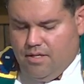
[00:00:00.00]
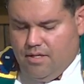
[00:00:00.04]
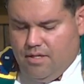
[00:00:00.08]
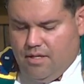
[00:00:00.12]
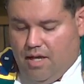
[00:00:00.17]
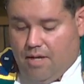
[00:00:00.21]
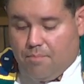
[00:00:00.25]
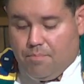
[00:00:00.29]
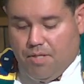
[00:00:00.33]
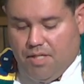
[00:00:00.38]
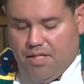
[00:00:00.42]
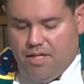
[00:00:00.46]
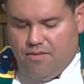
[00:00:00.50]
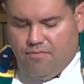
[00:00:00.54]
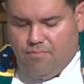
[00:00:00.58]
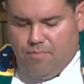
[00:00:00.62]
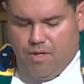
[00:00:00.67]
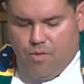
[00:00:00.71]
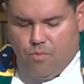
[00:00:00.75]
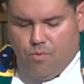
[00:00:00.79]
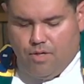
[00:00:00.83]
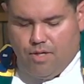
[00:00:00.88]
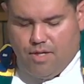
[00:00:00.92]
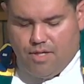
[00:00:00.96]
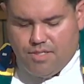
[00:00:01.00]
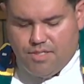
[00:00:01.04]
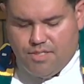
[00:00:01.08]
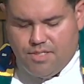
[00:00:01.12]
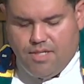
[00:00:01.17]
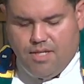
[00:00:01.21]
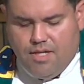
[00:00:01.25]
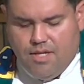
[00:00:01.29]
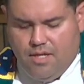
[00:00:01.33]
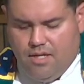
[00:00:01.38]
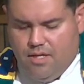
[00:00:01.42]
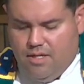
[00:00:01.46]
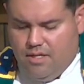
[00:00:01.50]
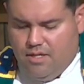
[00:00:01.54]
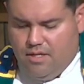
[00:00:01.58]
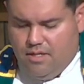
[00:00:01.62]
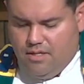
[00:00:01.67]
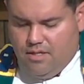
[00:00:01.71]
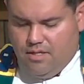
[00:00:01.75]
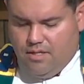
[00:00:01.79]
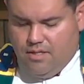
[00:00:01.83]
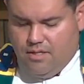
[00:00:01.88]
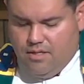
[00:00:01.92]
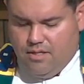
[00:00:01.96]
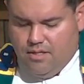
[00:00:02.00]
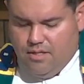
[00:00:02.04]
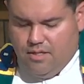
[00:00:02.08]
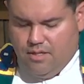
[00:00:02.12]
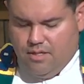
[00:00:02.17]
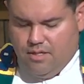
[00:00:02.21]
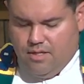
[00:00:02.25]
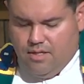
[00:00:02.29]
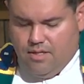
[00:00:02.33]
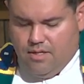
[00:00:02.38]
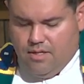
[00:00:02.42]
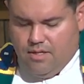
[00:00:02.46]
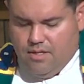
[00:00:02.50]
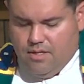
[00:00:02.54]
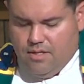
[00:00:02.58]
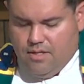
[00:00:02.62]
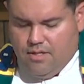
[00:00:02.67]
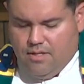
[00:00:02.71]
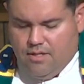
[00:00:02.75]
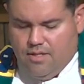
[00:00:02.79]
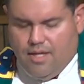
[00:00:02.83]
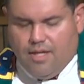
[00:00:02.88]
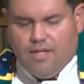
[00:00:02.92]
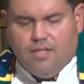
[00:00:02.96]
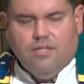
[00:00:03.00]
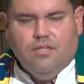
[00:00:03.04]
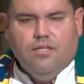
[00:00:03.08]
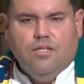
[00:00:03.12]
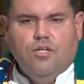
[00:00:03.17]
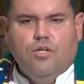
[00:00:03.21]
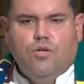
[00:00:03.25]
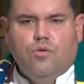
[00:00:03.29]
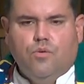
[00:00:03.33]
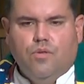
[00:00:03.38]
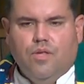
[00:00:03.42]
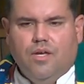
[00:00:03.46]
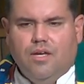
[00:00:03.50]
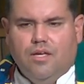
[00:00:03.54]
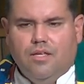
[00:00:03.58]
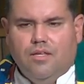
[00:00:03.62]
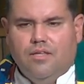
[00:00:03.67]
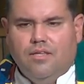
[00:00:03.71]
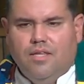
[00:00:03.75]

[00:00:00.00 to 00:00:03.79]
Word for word: And believe me when I say that, you know, they,